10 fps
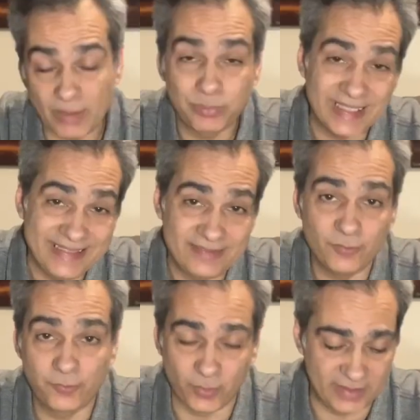plate
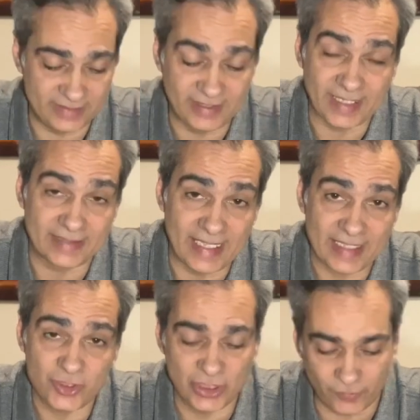for the Takahashi.